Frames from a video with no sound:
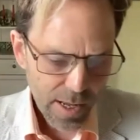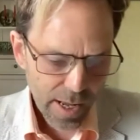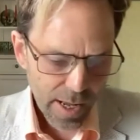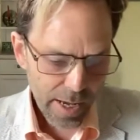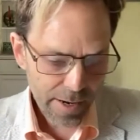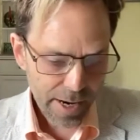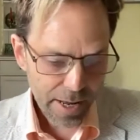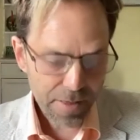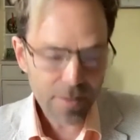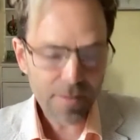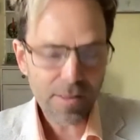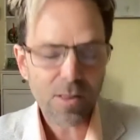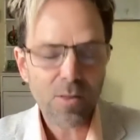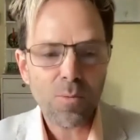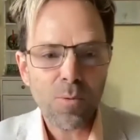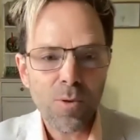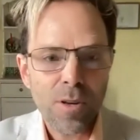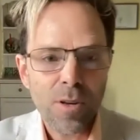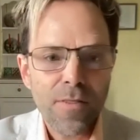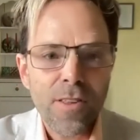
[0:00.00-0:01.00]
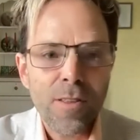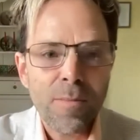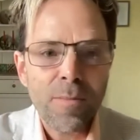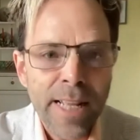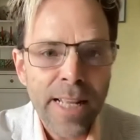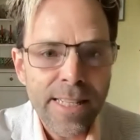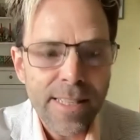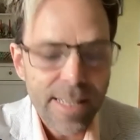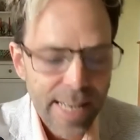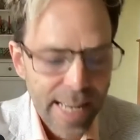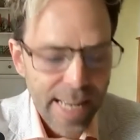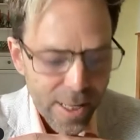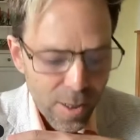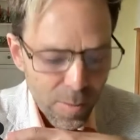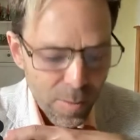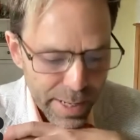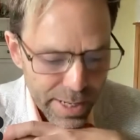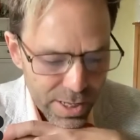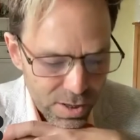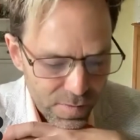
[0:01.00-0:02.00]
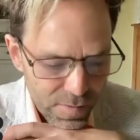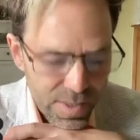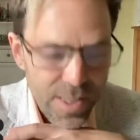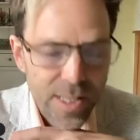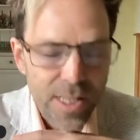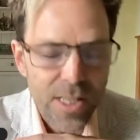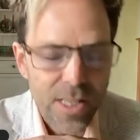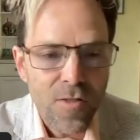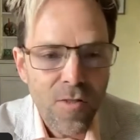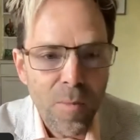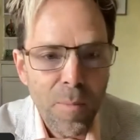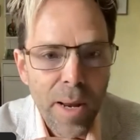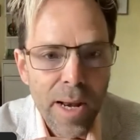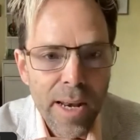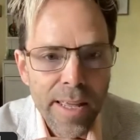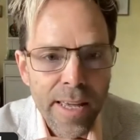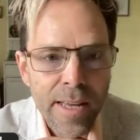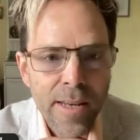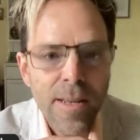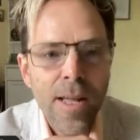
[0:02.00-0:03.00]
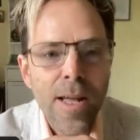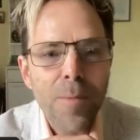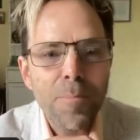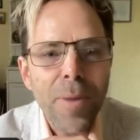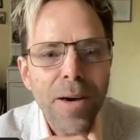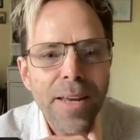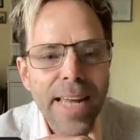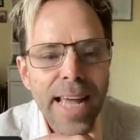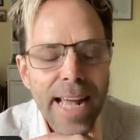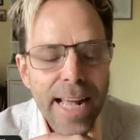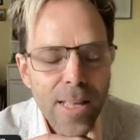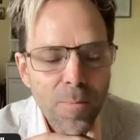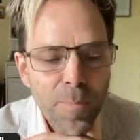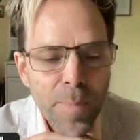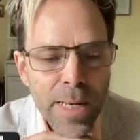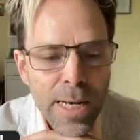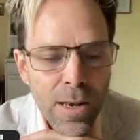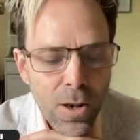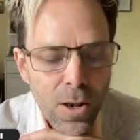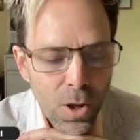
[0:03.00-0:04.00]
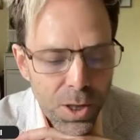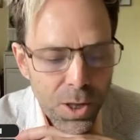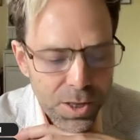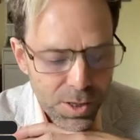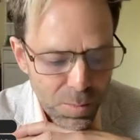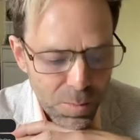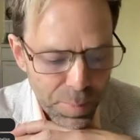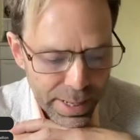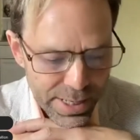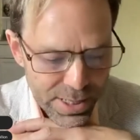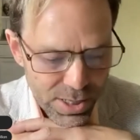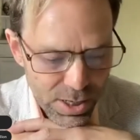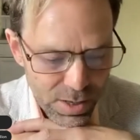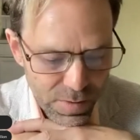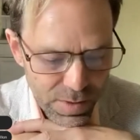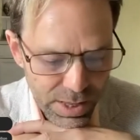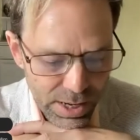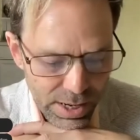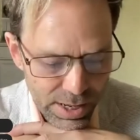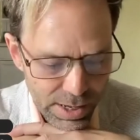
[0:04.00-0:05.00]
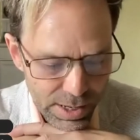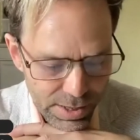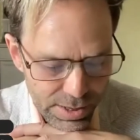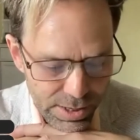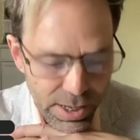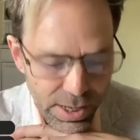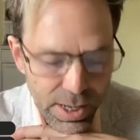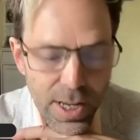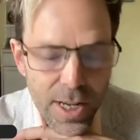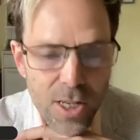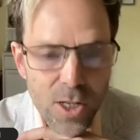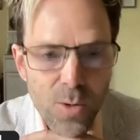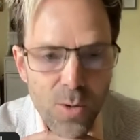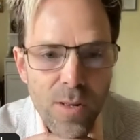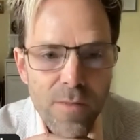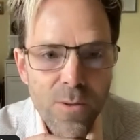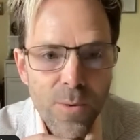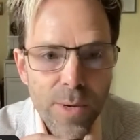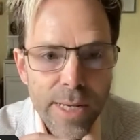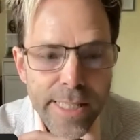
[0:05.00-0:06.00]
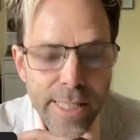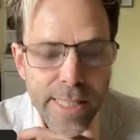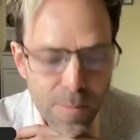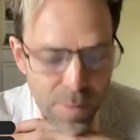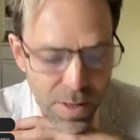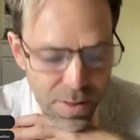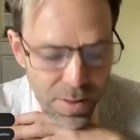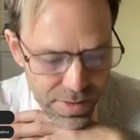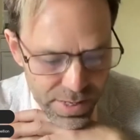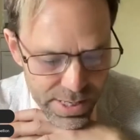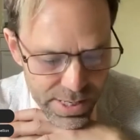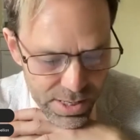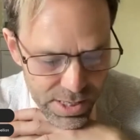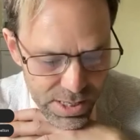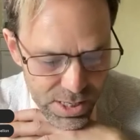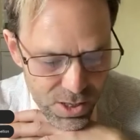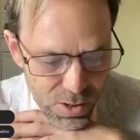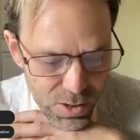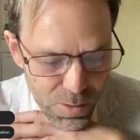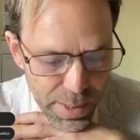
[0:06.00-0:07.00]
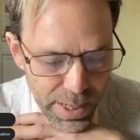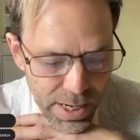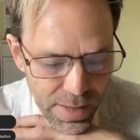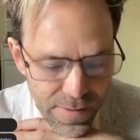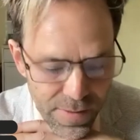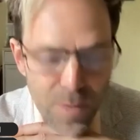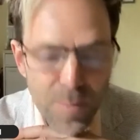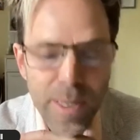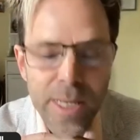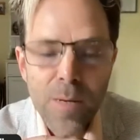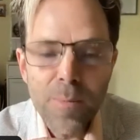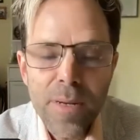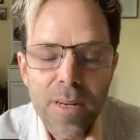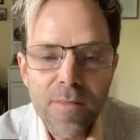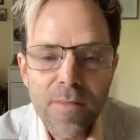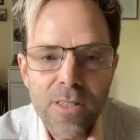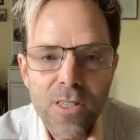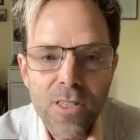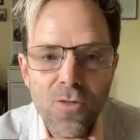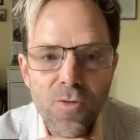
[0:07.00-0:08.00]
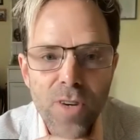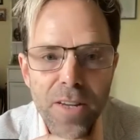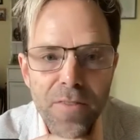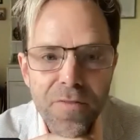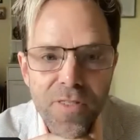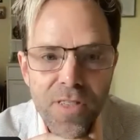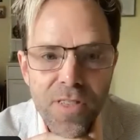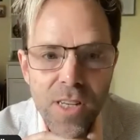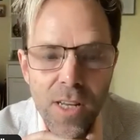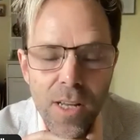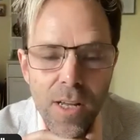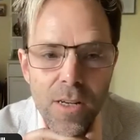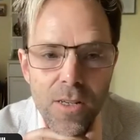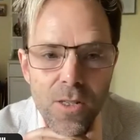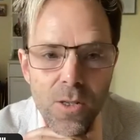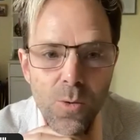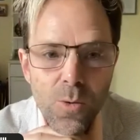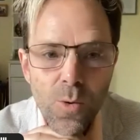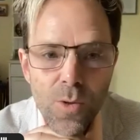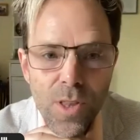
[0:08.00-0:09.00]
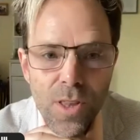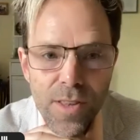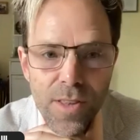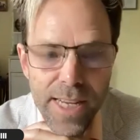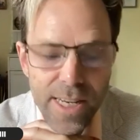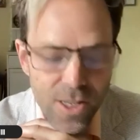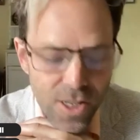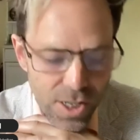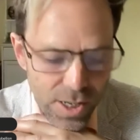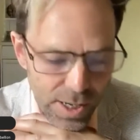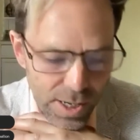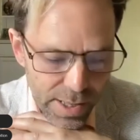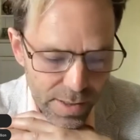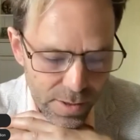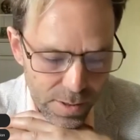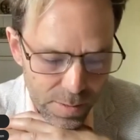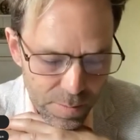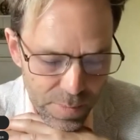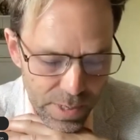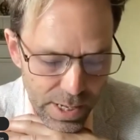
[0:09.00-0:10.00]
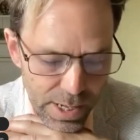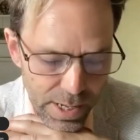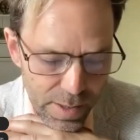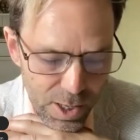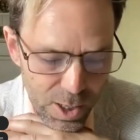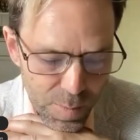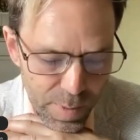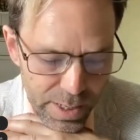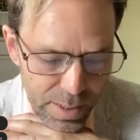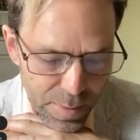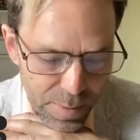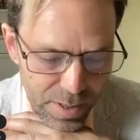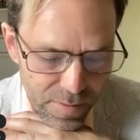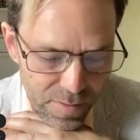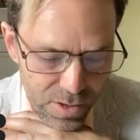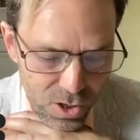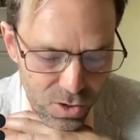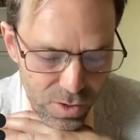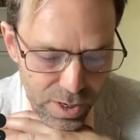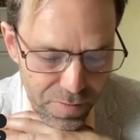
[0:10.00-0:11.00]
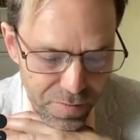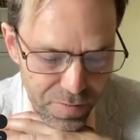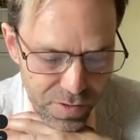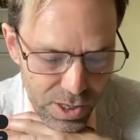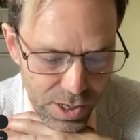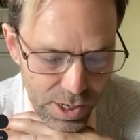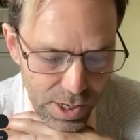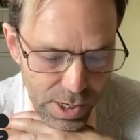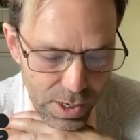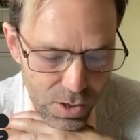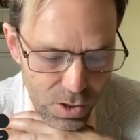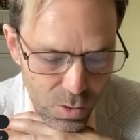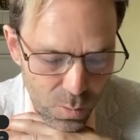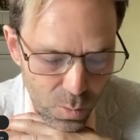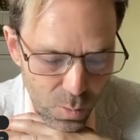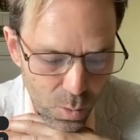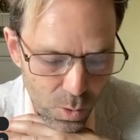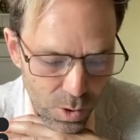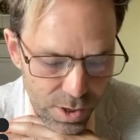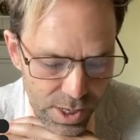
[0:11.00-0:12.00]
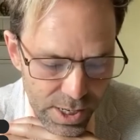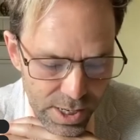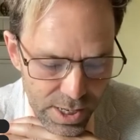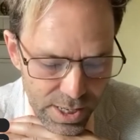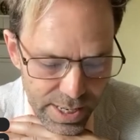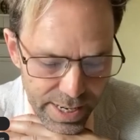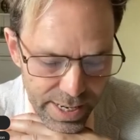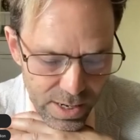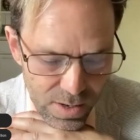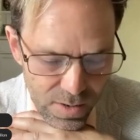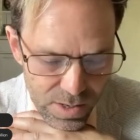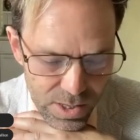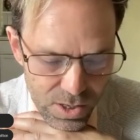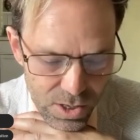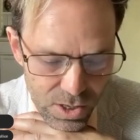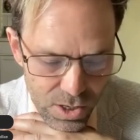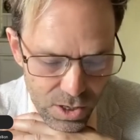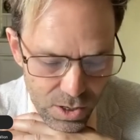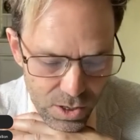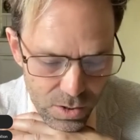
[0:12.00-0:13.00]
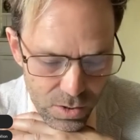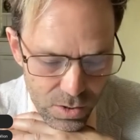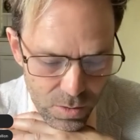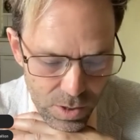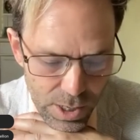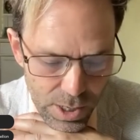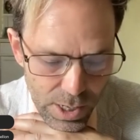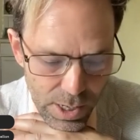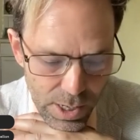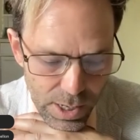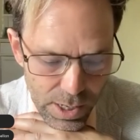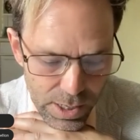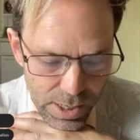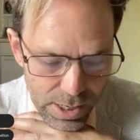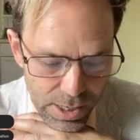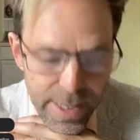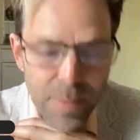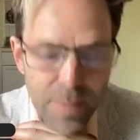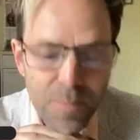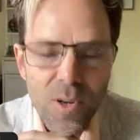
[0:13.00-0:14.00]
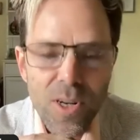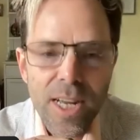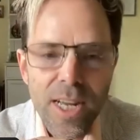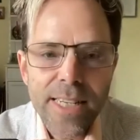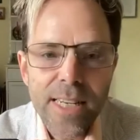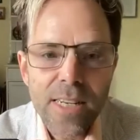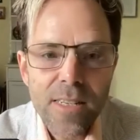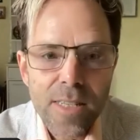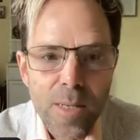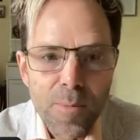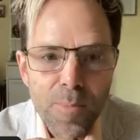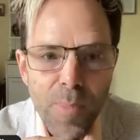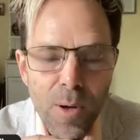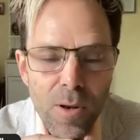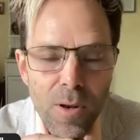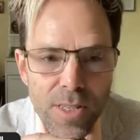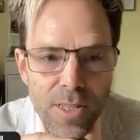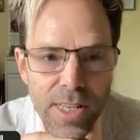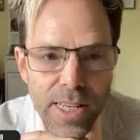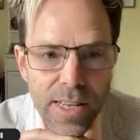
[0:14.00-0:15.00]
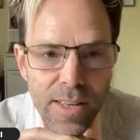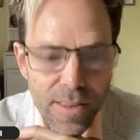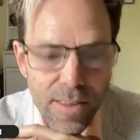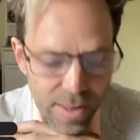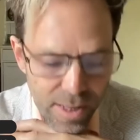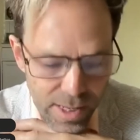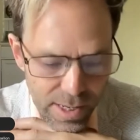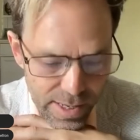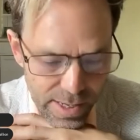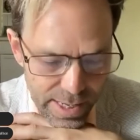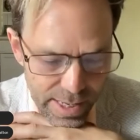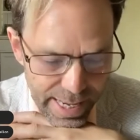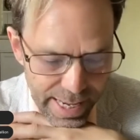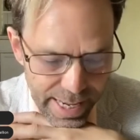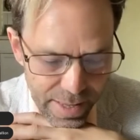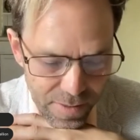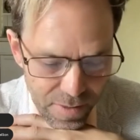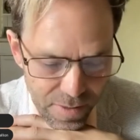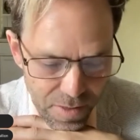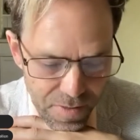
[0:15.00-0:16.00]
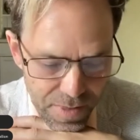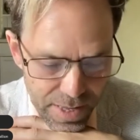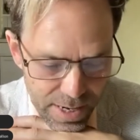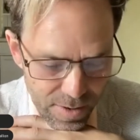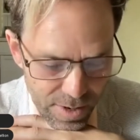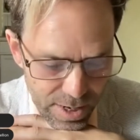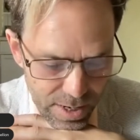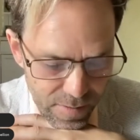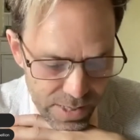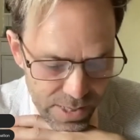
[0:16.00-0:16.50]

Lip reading: And I think this is one of the splendid aspects of Extinction Rebellion, but it has been lost a bit over the last 12 to 18 months in Extinction Rebellion. There's been a bit of a drift towards sectionalism. There's been a bit of a drift towards an adherence to contemporary identity politics and the theory of